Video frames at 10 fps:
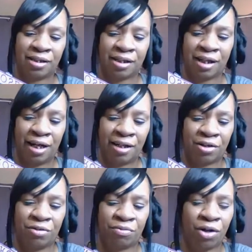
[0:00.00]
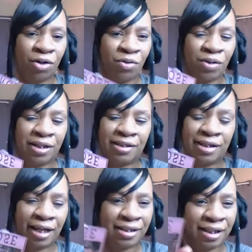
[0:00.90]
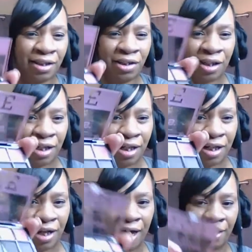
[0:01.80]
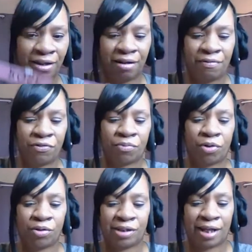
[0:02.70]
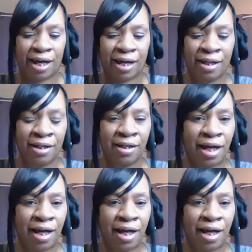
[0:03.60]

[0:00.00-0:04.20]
It's kind of grown and sexy looking. I love the rosé.